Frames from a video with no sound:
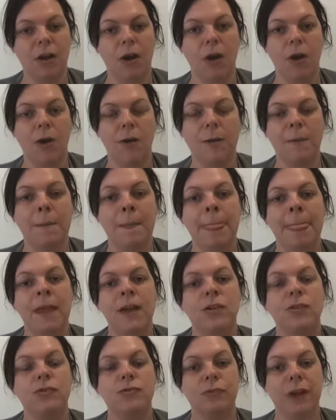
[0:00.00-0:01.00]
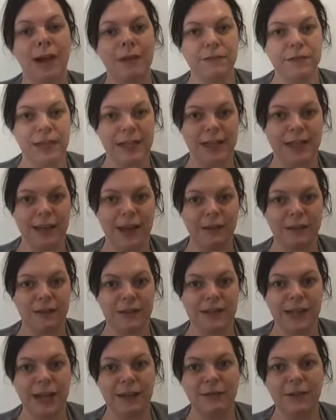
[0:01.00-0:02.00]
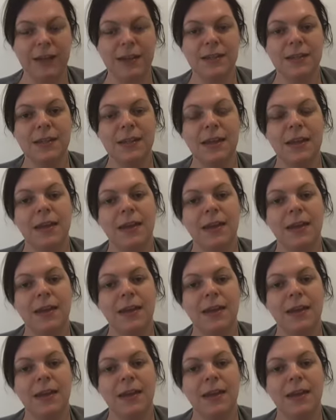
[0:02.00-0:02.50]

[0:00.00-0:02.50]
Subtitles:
on drafting an affidavit.